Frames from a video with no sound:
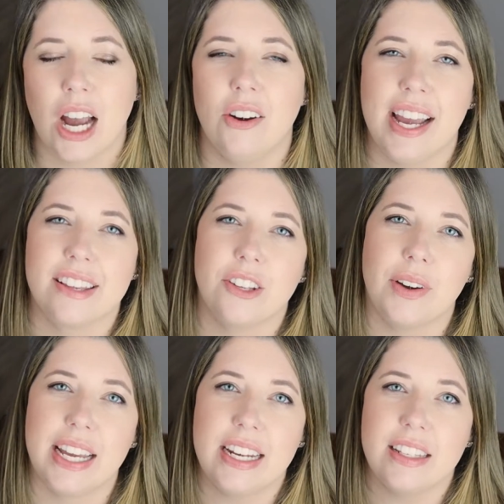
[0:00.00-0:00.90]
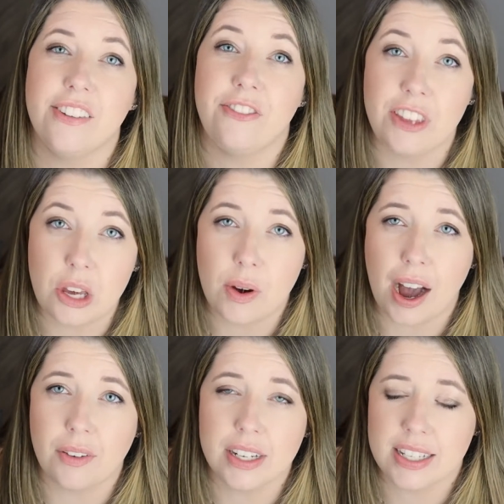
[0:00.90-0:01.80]
Okay, so it is a few
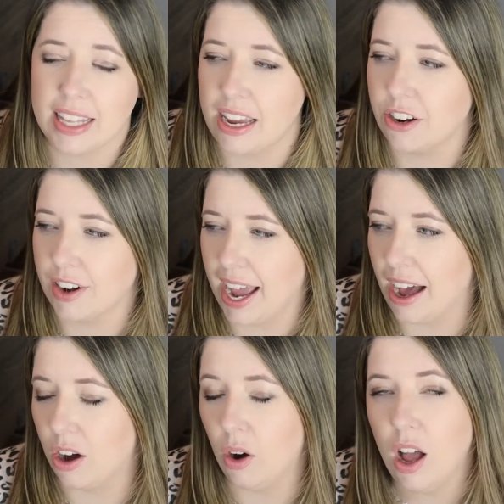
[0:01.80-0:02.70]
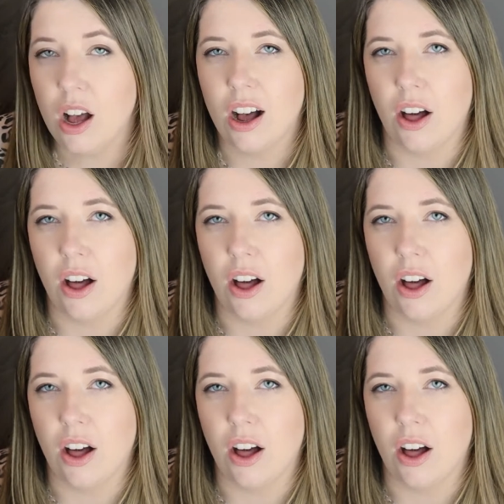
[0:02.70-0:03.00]
hours later now,